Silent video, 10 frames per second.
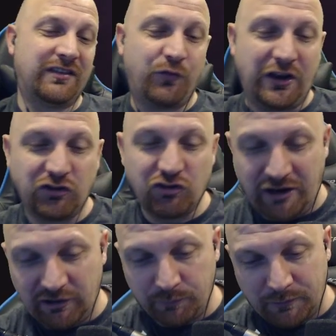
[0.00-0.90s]
evasion
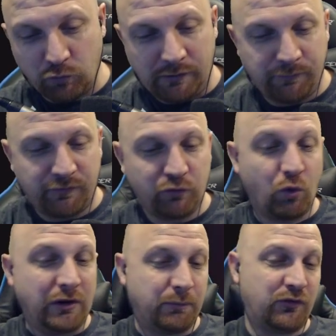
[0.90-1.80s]
chance by
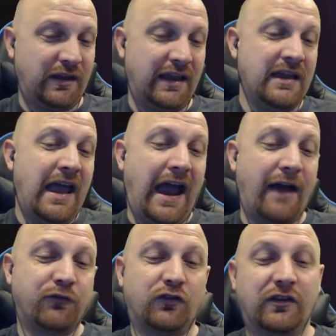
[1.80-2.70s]
20%
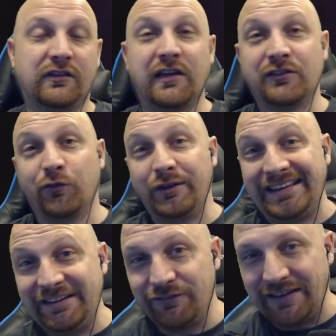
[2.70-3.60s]
after successfully
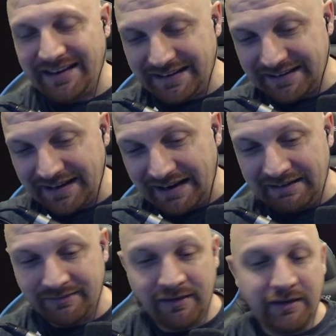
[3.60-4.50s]
evading,
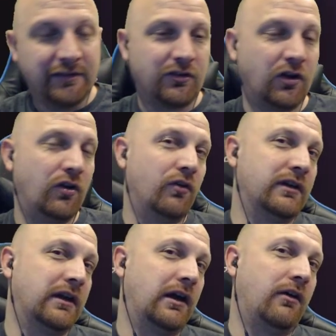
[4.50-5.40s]
guys. So,
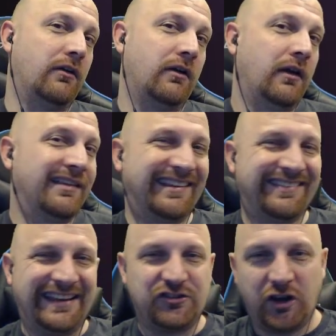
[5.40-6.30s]
you know, let's
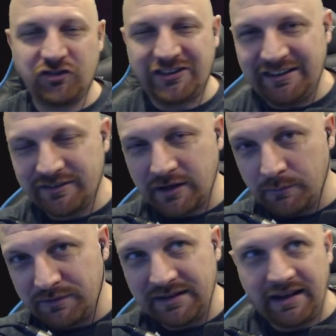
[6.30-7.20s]
say Judge Keys
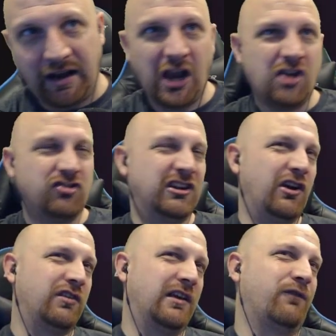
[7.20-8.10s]
comes in there. She
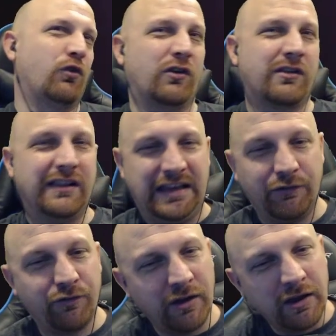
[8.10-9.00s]
goes in for a
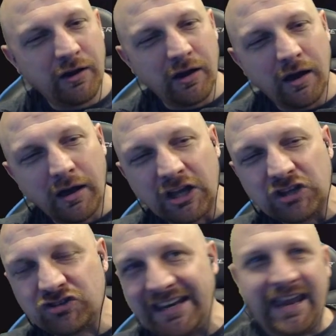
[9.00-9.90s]
cleave.
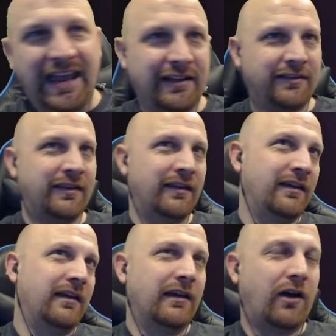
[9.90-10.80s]
She hits.
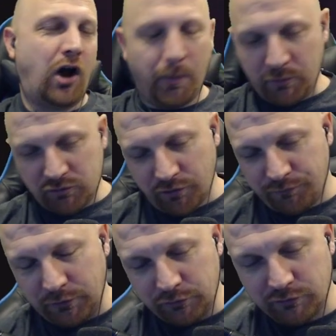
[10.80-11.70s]
Arbiter
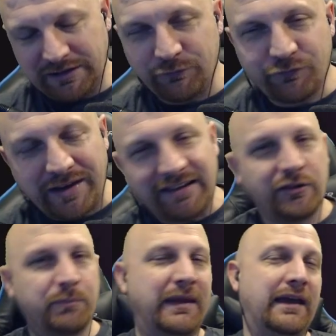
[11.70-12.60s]
Vildred
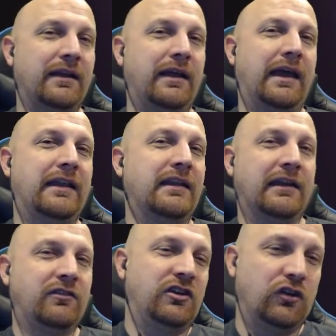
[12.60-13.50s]
evades, man. And
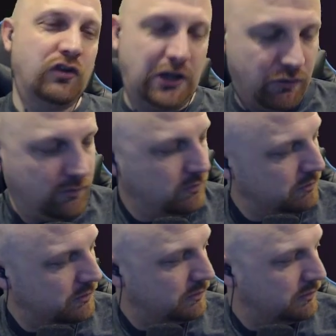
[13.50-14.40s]
next thing you know,
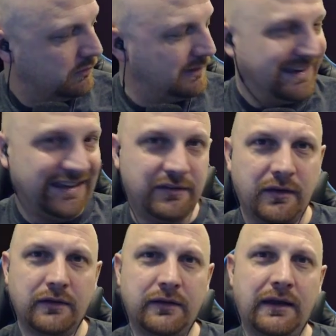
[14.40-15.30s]
he's
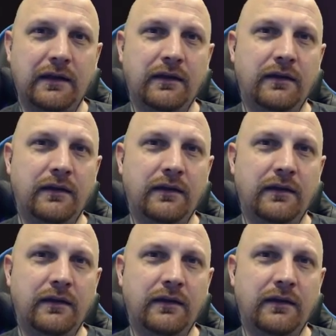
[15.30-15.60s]
not dead.